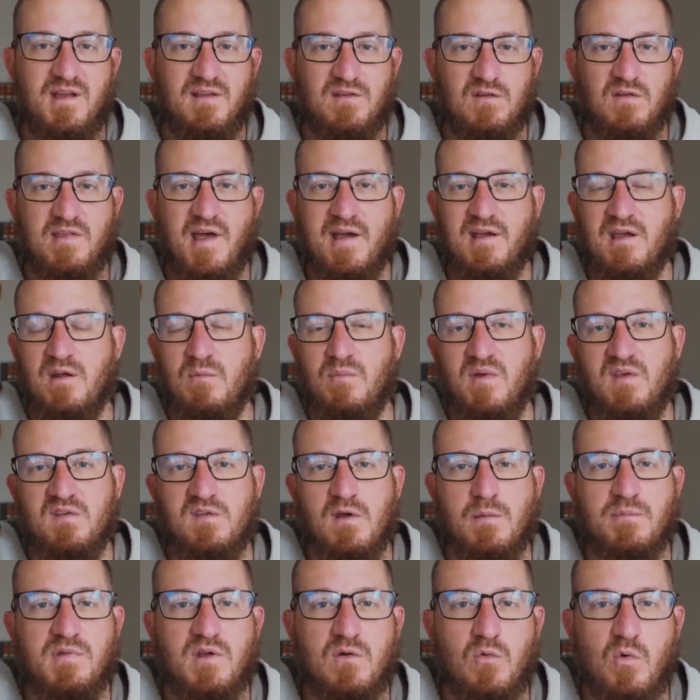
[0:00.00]
And so that could be
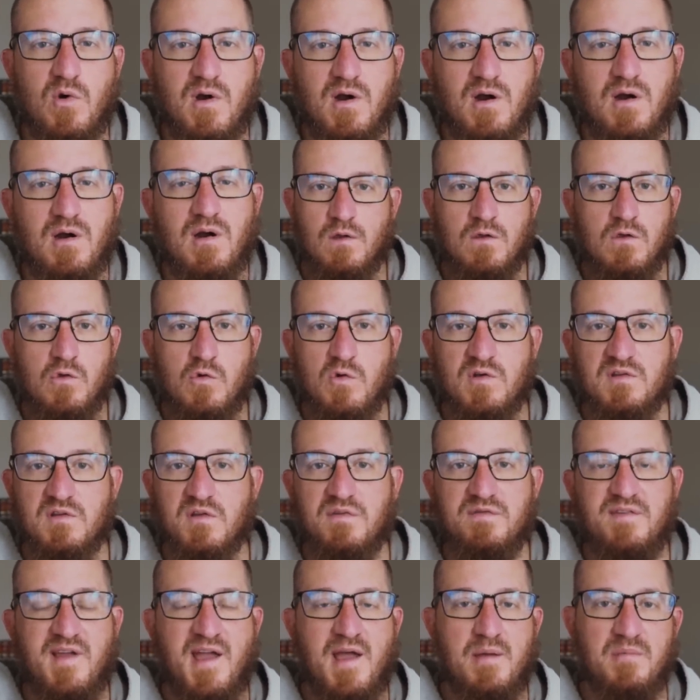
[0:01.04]
something where you as a
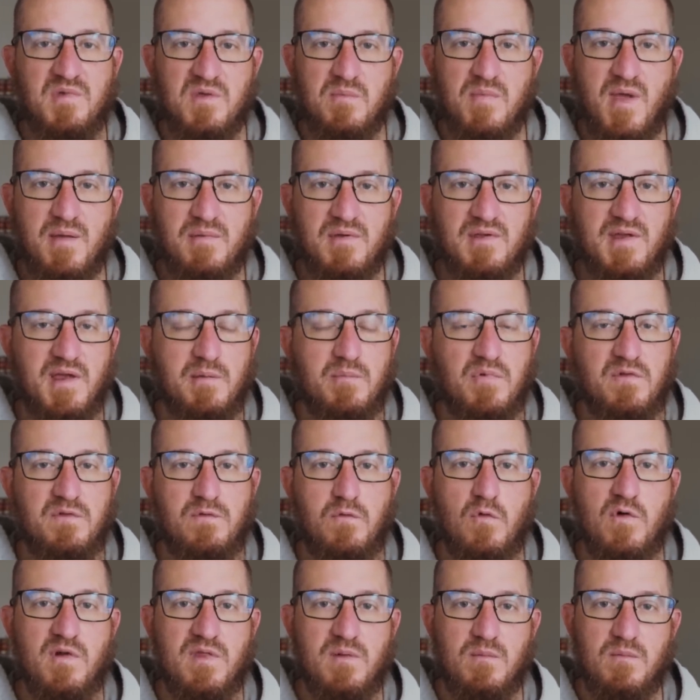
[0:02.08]
family, maybe like
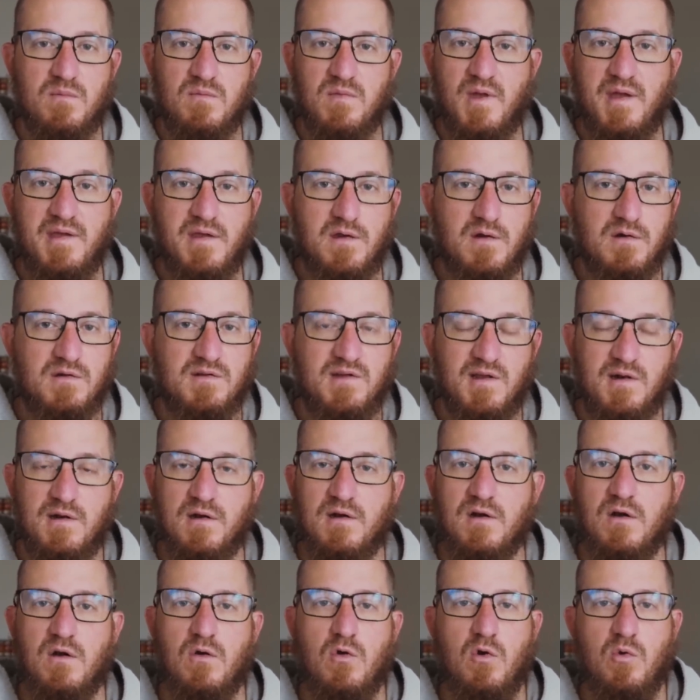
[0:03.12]
before the, like your
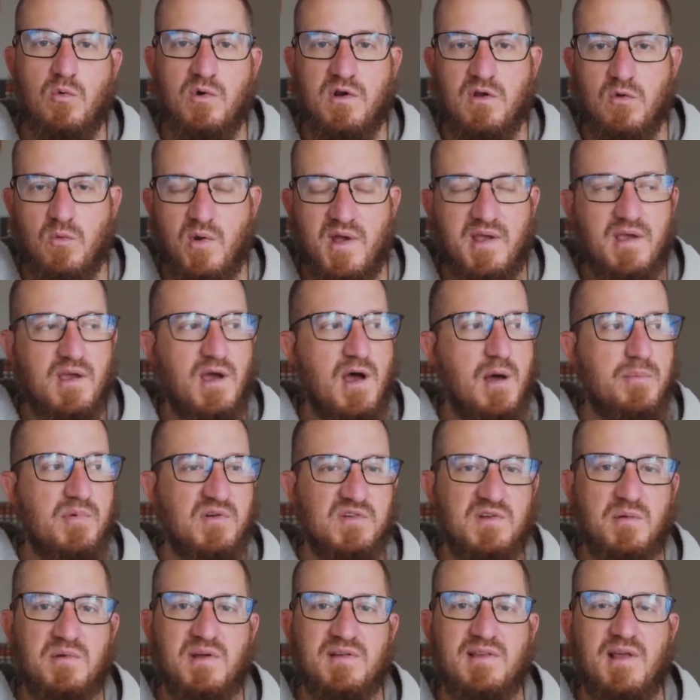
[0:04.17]
dinner or when you wake up or
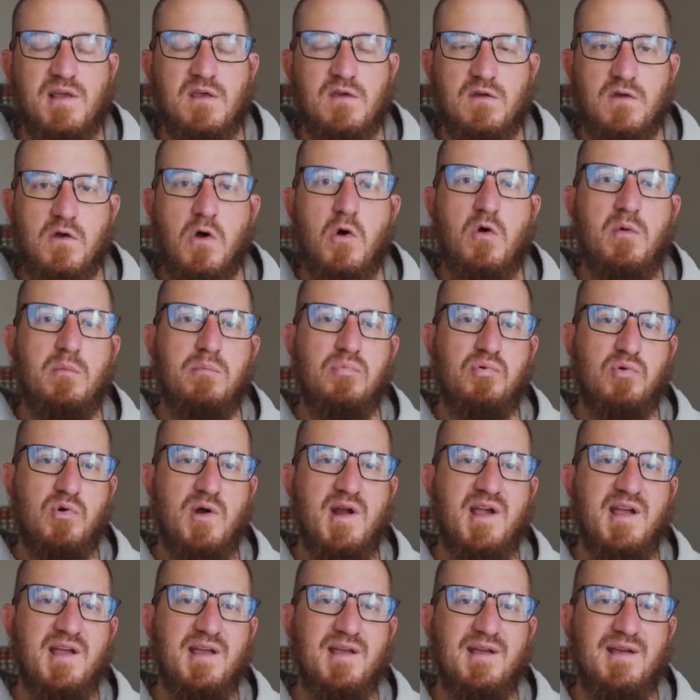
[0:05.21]
something like that, you go and
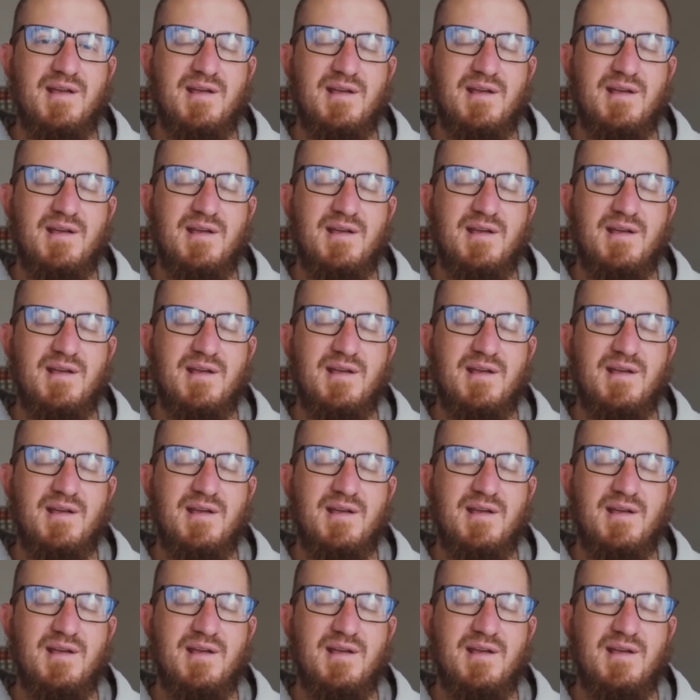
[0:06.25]
pray